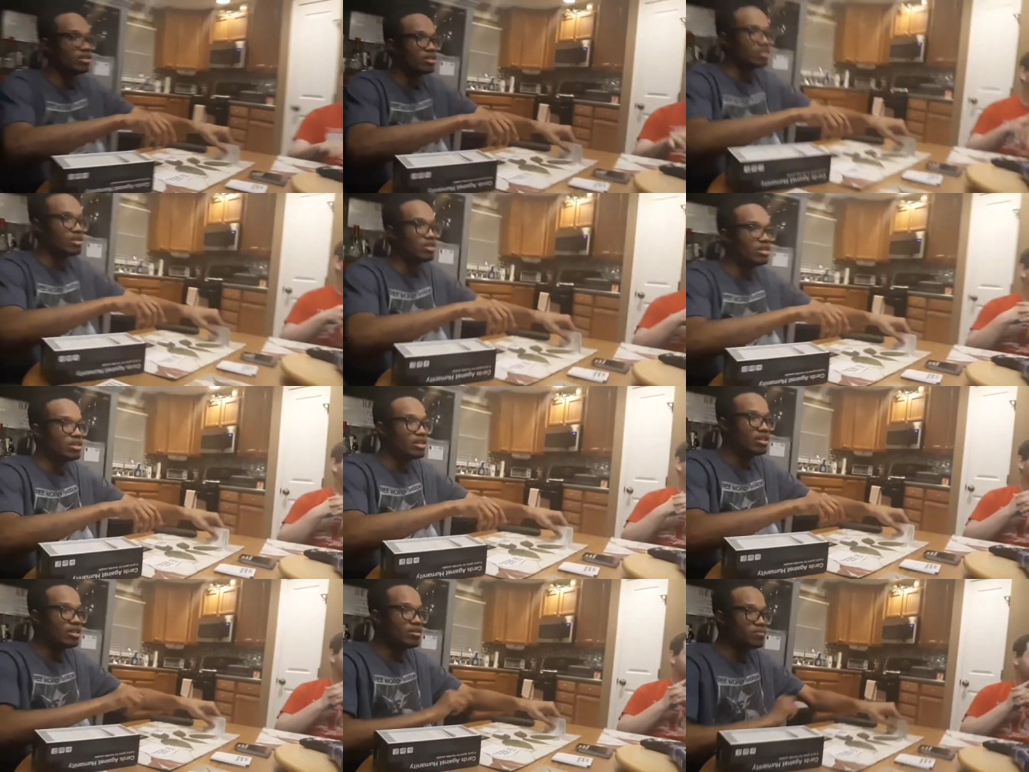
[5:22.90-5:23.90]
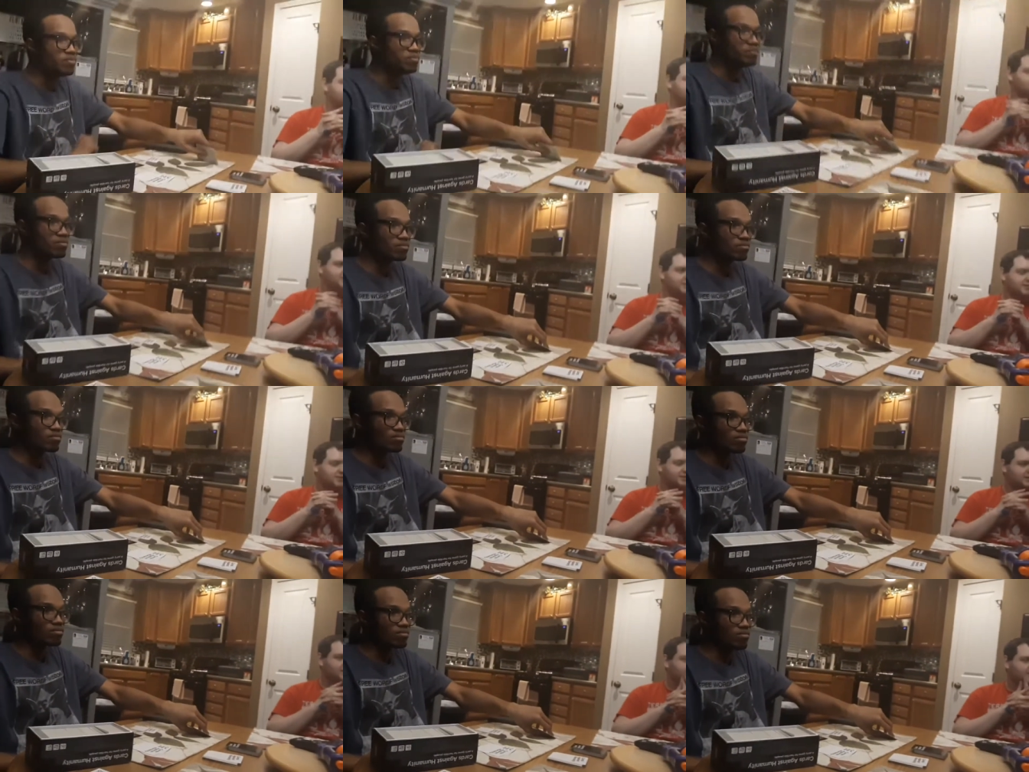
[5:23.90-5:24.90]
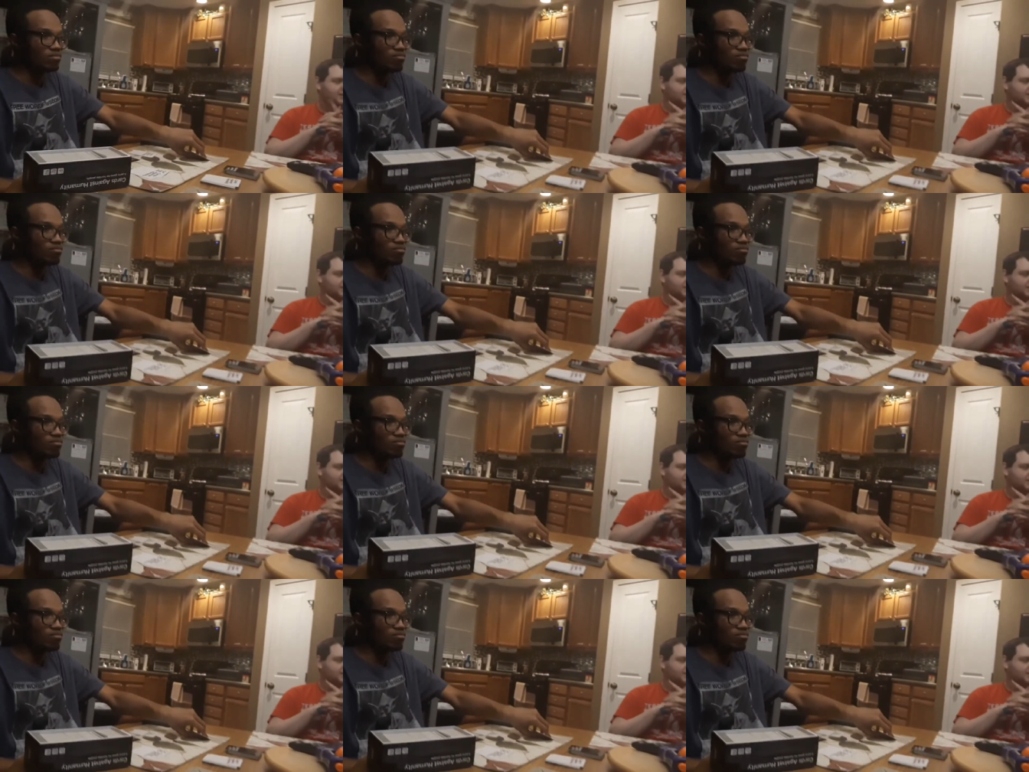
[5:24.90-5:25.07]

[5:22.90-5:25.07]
p.m. in fucking Indiana.